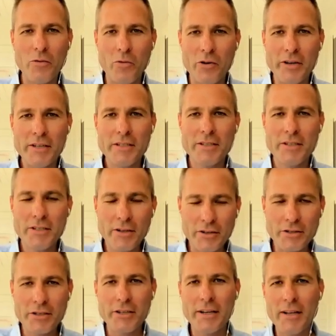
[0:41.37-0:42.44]
for what is
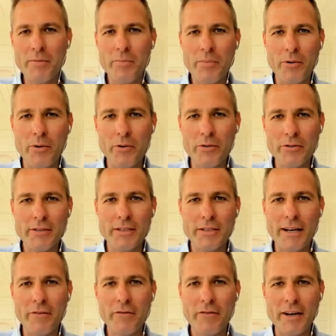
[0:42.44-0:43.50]
such an important
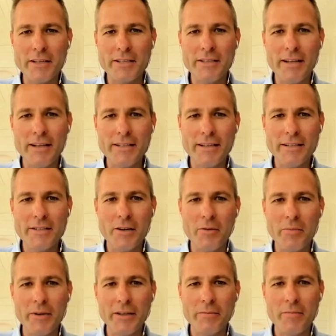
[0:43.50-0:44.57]
and fascinating
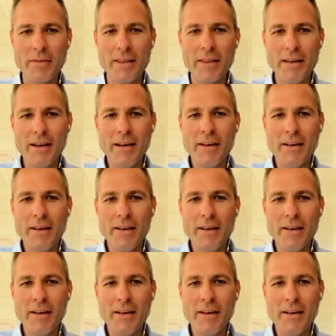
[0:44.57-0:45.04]
topic.